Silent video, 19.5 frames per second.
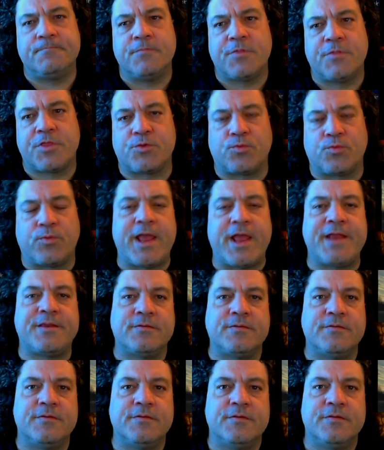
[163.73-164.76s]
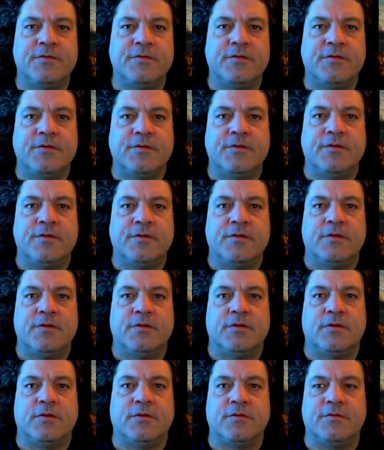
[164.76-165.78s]
threat
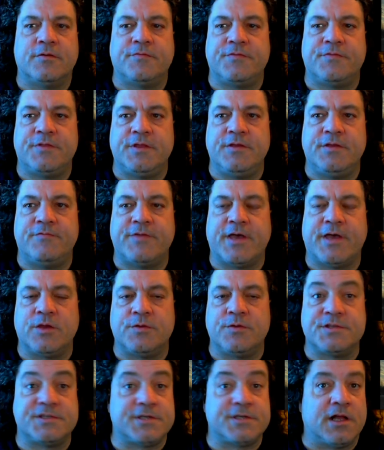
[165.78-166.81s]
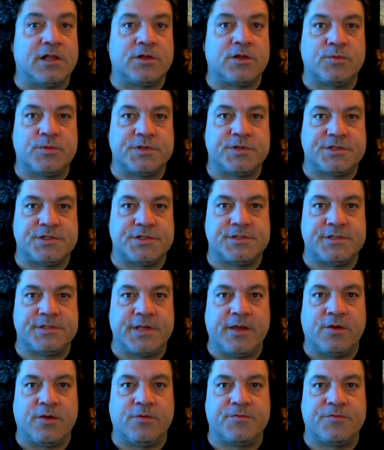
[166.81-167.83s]
of the value of the dollar, which is
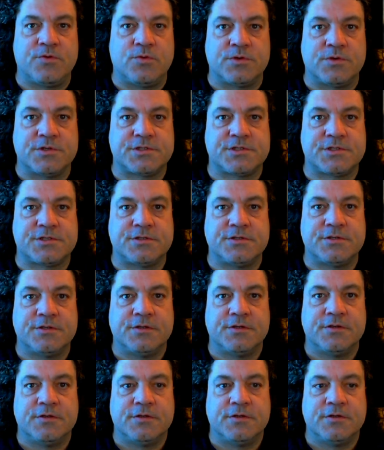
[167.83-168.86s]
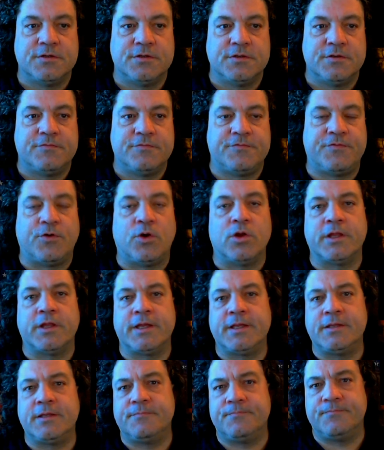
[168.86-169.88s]
now, of course,
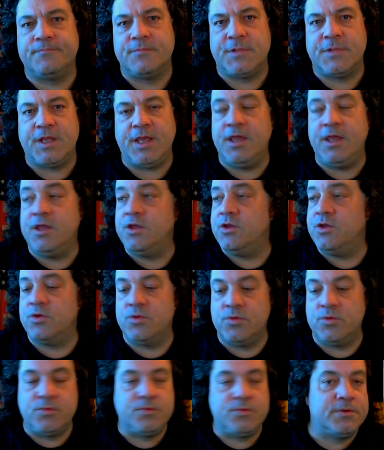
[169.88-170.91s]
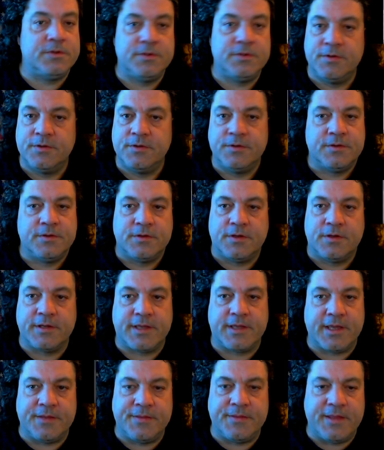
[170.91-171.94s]
falling. The EU,
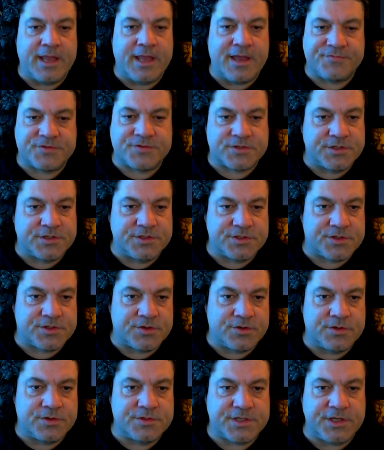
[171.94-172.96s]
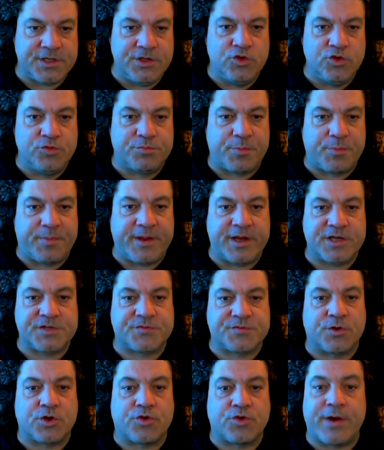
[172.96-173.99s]
again, they have concerns. EU prepares
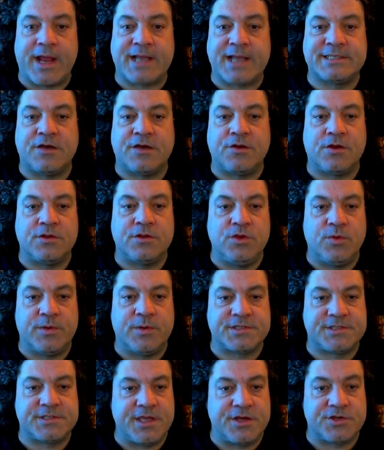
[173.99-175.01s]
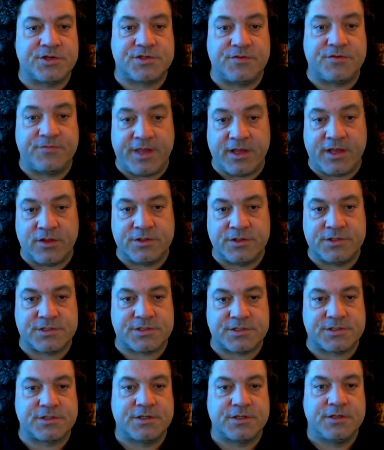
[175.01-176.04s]
for a crackdown on U.S. data
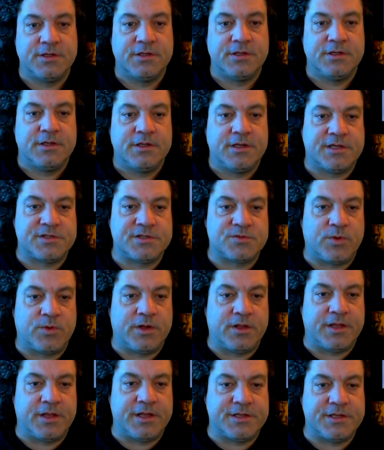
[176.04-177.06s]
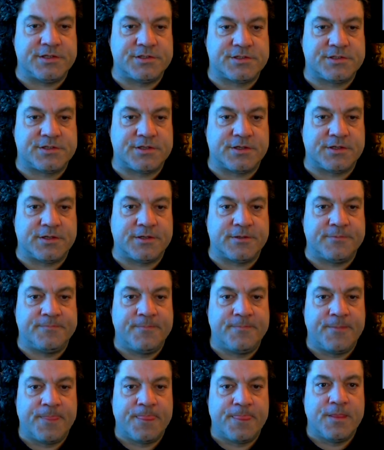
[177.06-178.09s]
surveillance, as well as
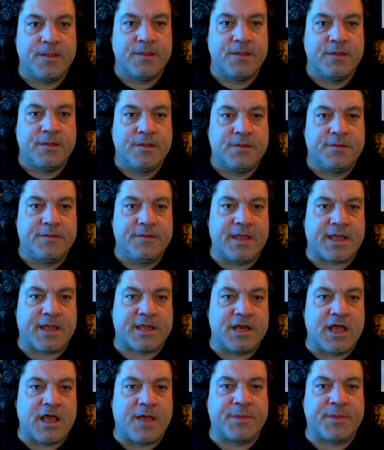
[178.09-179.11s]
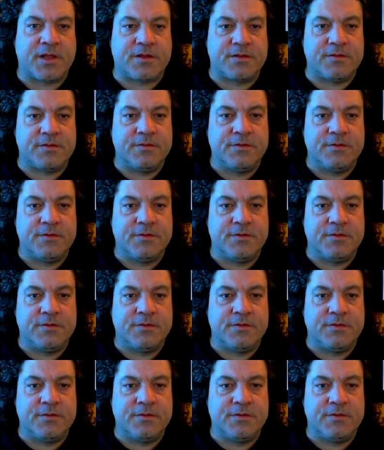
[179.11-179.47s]
the economic